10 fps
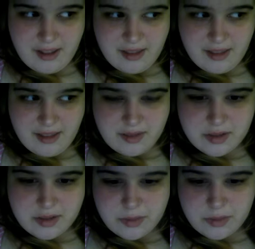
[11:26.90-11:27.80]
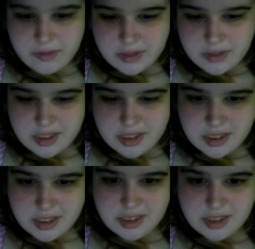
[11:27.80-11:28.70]
And this is one of those
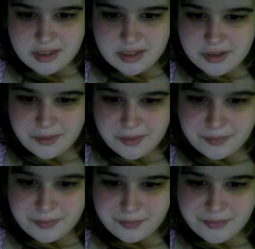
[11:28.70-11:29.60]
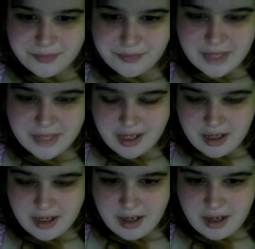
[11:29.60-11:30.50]
decisions. So
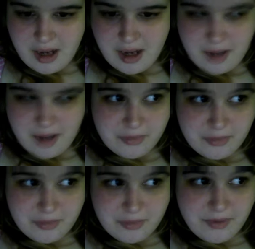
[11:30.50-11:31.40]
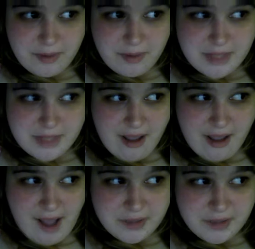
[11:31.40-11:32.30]
I will give you an update
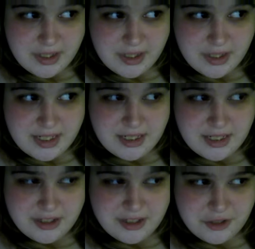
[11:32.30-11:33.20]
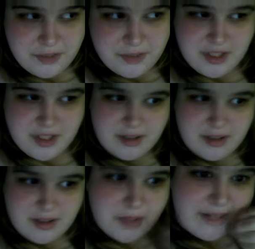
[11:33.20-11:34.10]
after I see the surgeon, which is on the
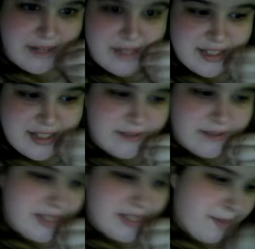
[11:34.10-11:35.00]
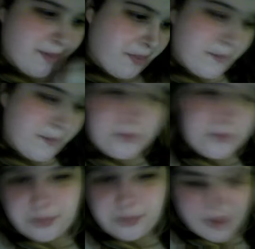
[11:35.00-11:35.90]
25th of this month.
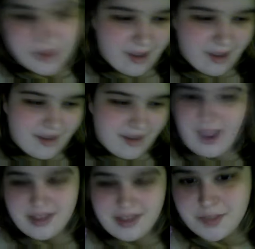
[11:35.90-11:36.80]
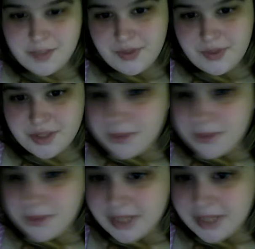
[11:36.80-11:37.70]
And this month is going
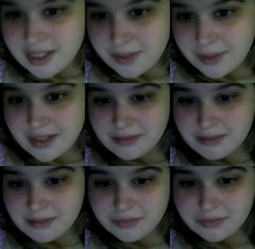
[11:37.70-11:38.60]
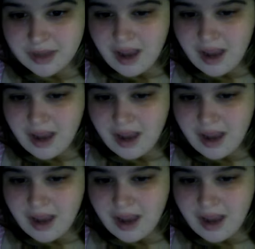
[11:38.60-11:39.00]
really slowly. My